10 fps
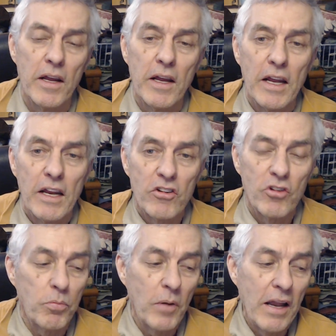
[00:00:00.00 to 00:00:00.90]

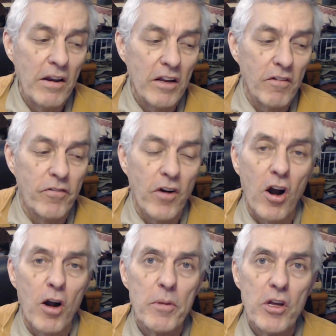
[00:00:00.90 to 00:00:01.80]
extending
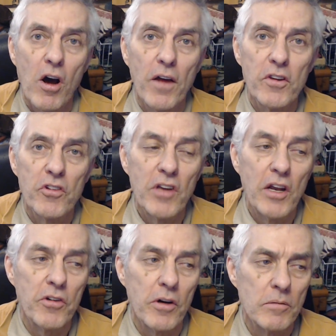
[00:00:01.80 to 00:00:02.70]
far beyond the center.